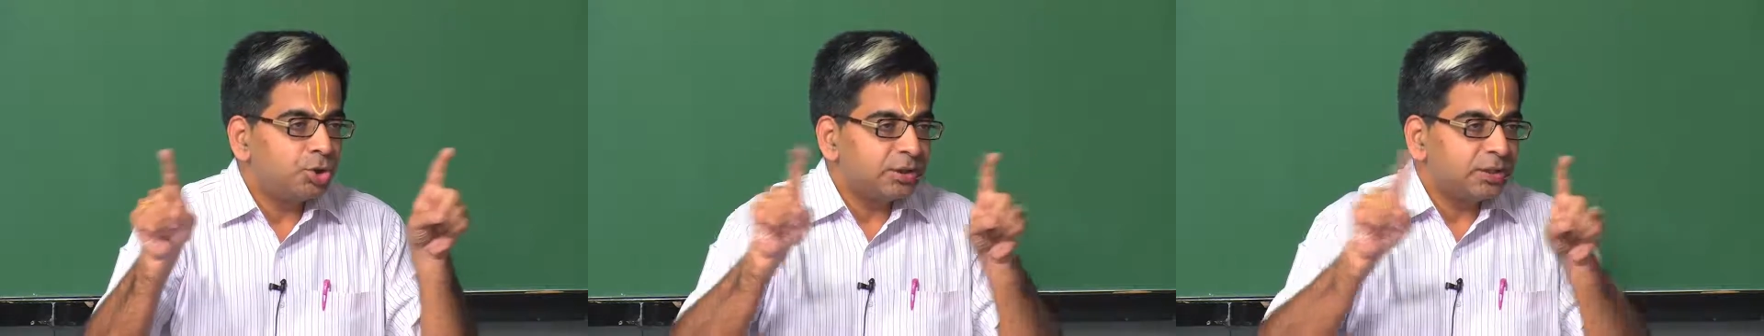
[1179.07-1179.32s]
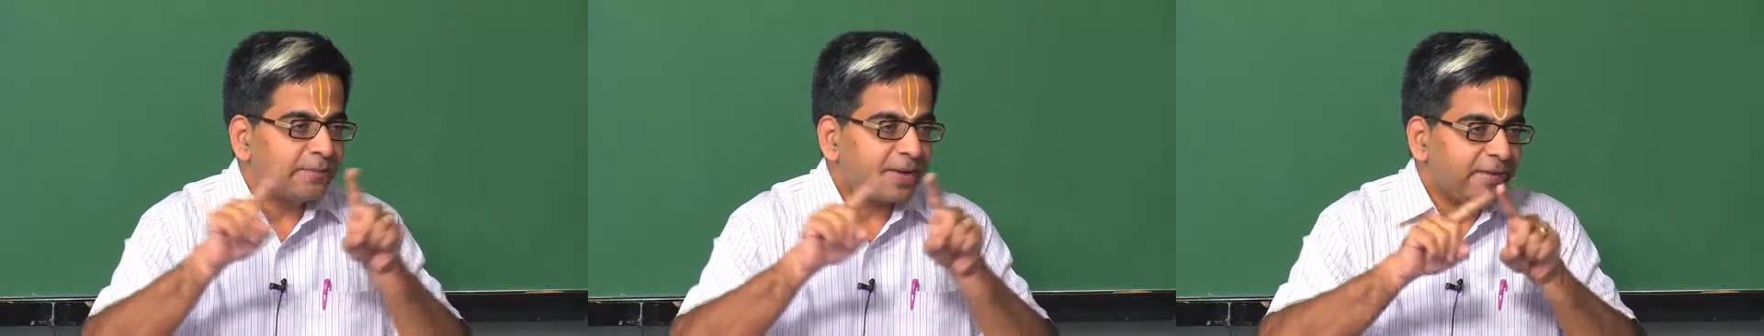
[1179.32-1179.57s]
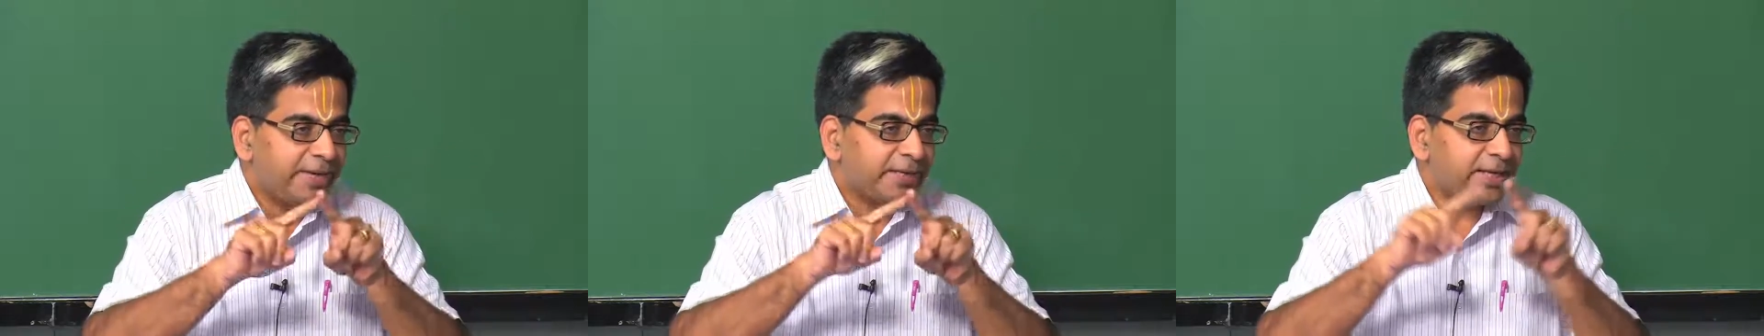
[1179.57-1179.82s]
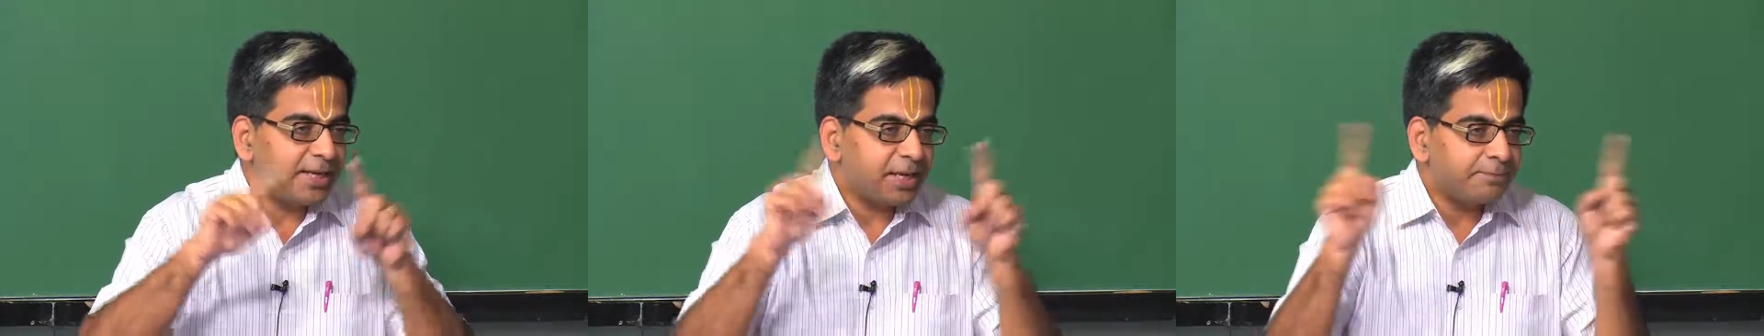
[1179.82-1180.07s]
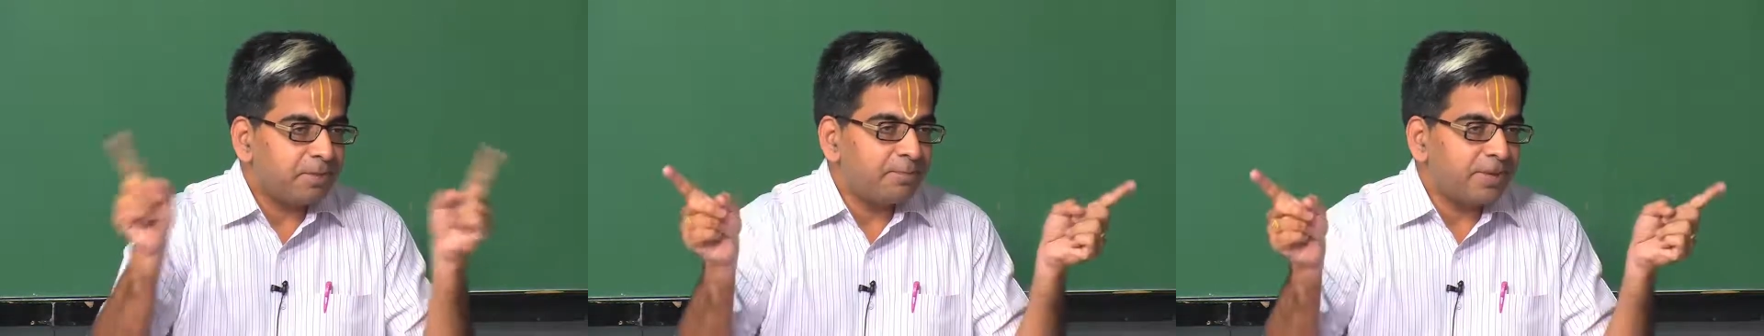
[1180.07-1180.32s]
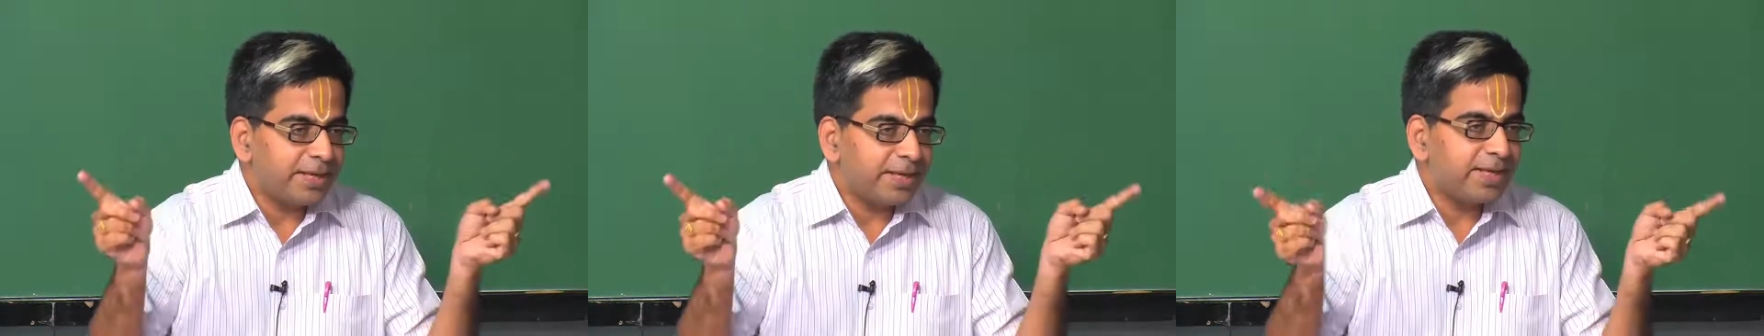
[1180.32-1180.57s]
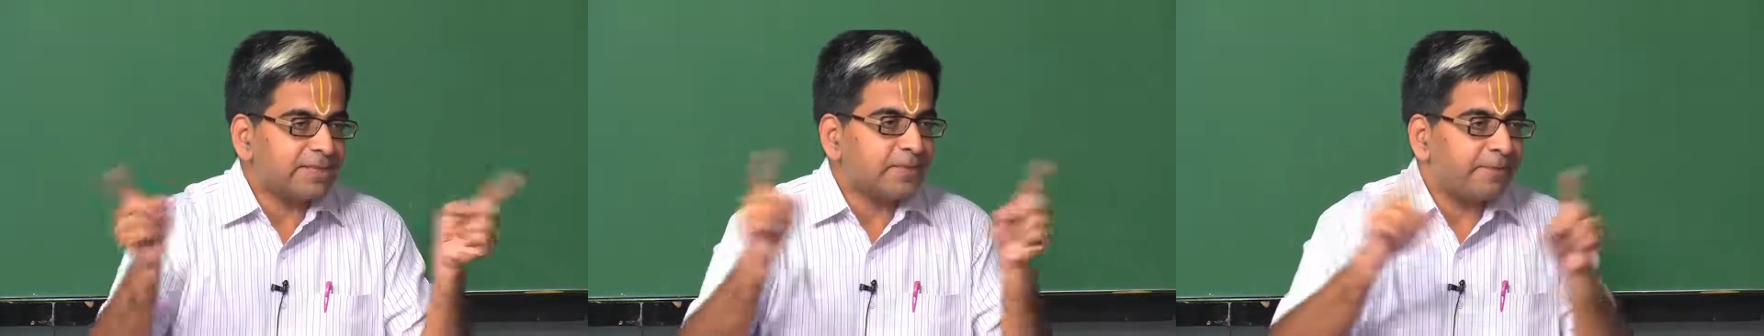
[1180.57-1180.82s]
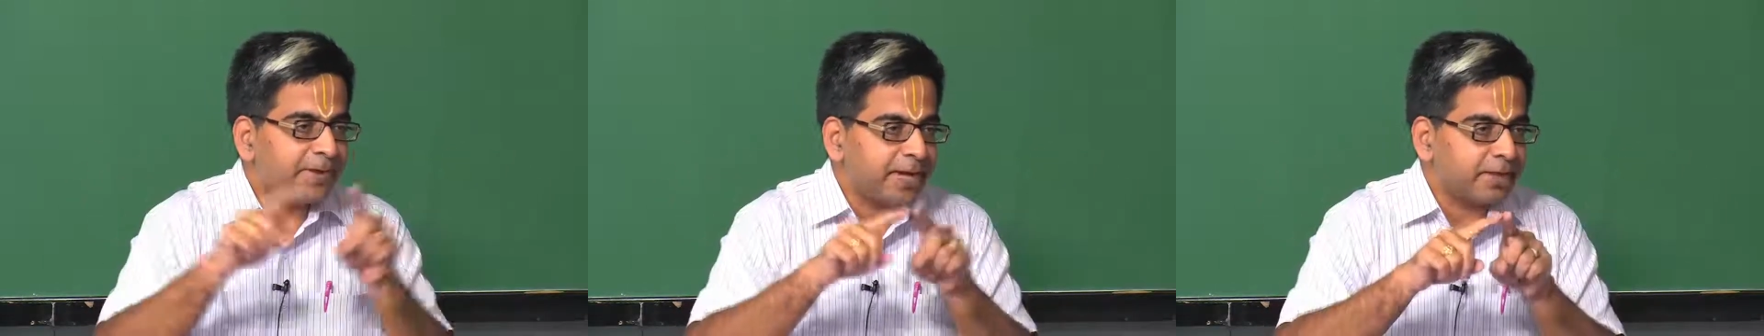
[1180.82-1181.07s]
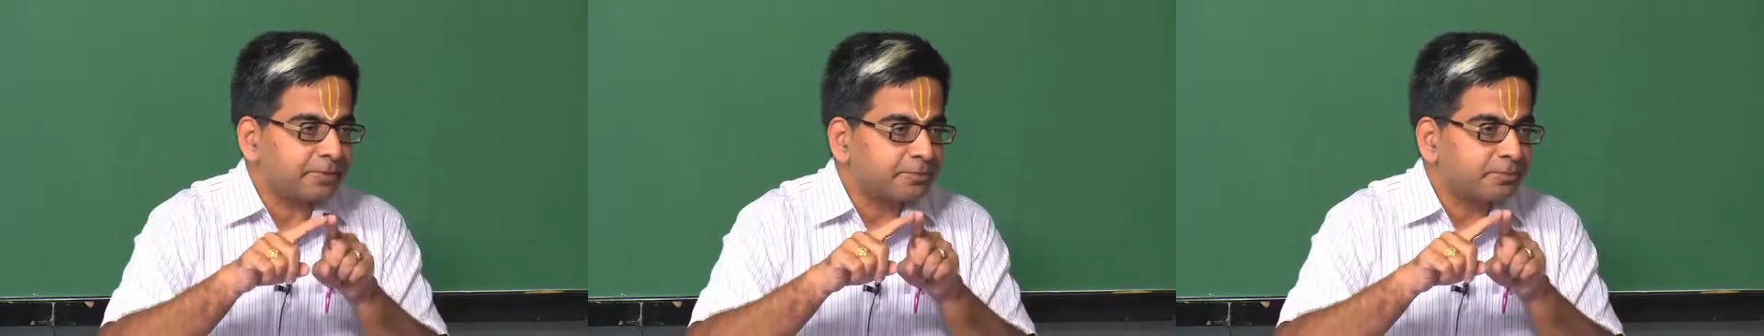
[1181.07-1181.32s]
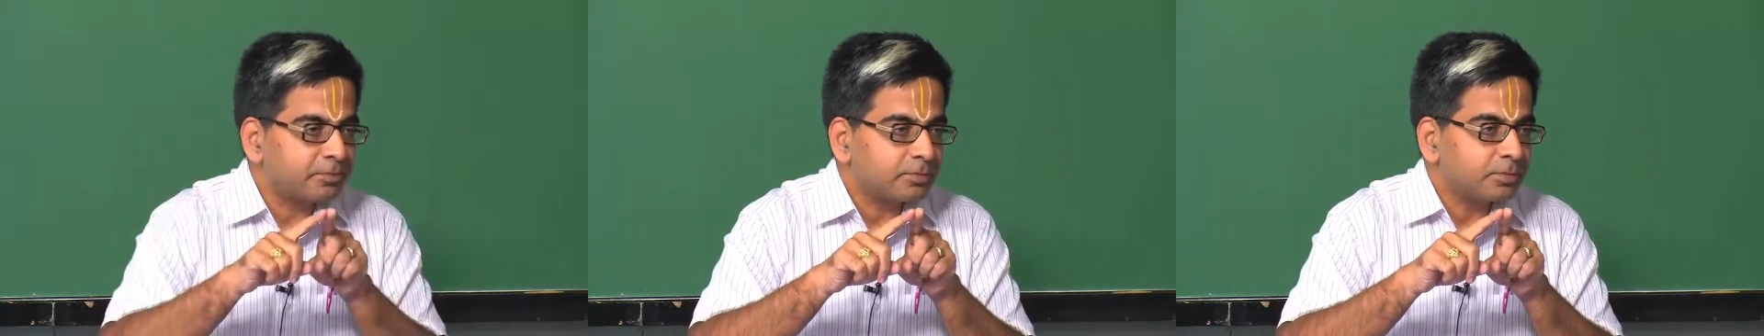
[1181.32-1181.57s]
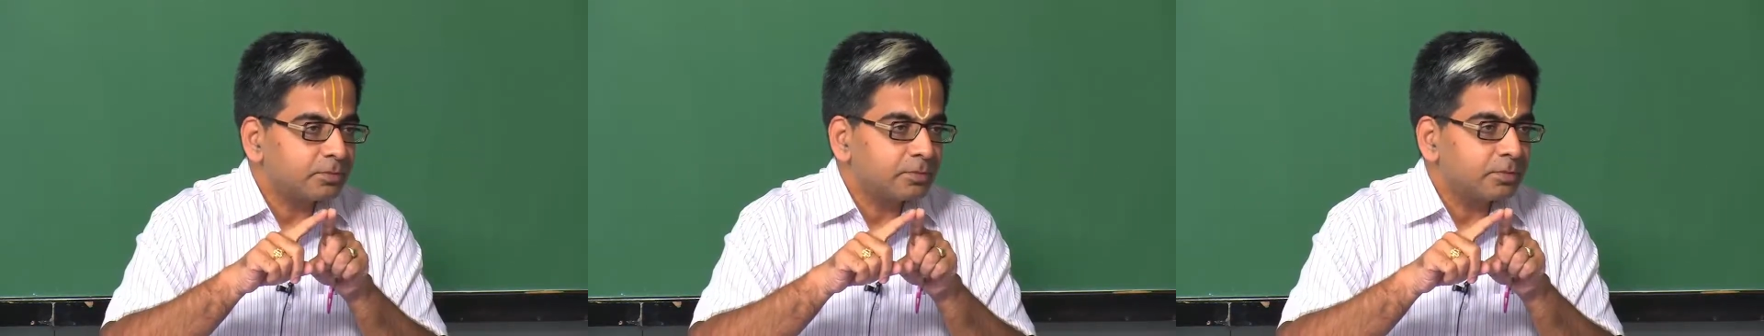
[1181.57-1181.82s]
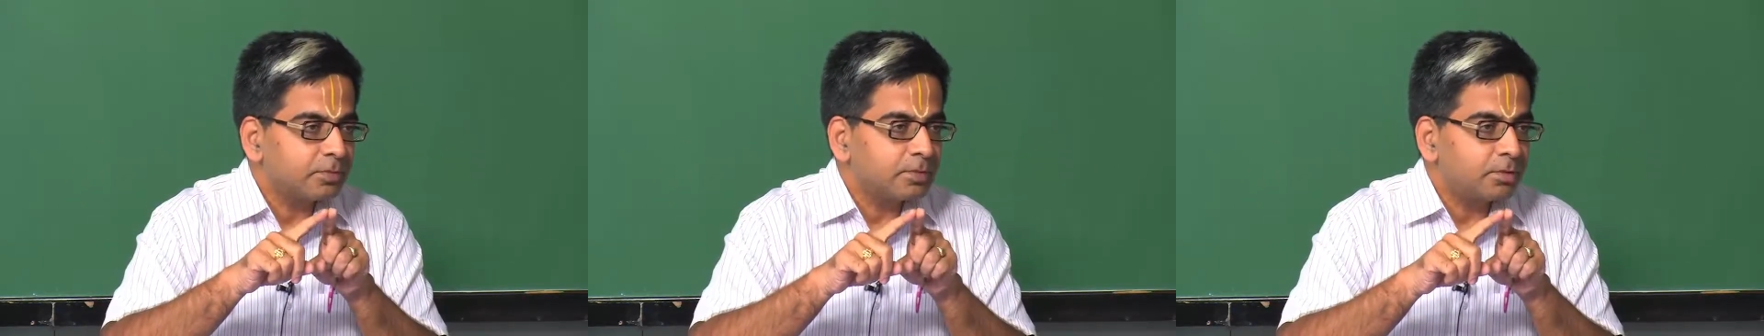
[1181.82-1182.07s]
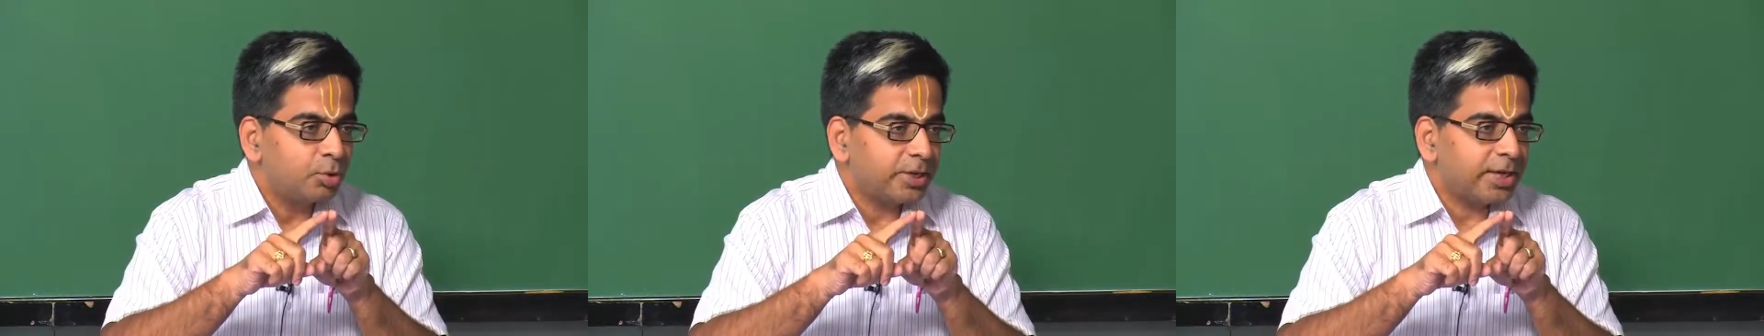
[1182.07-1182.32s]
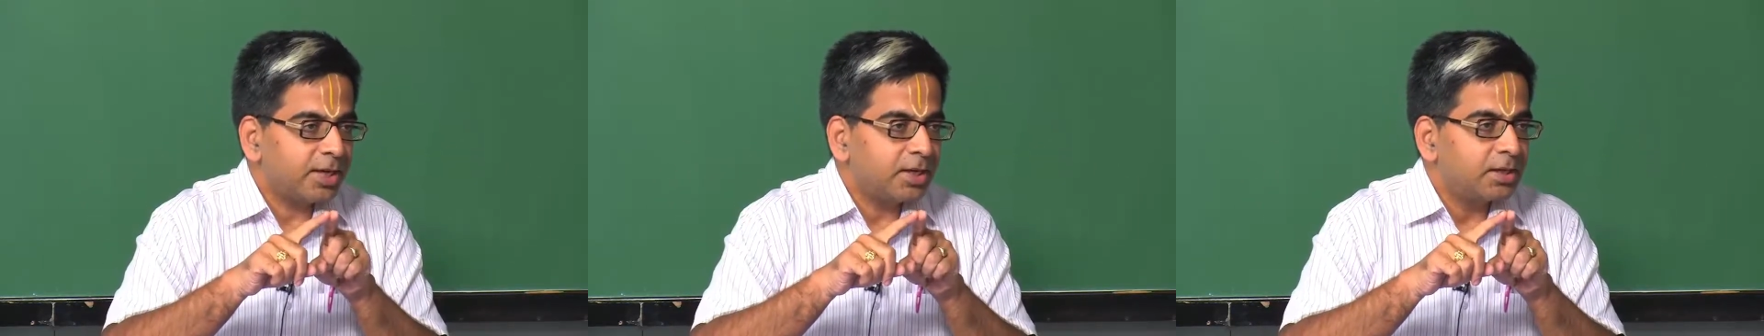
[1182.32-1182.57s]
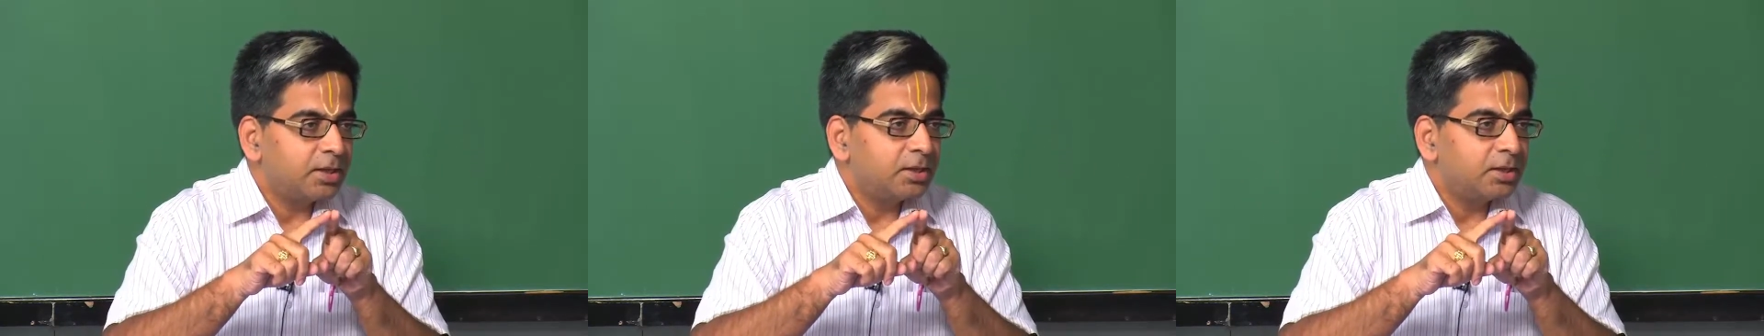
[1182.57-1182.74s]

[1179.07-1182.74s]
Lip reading: the private key and public key is a pair, okay.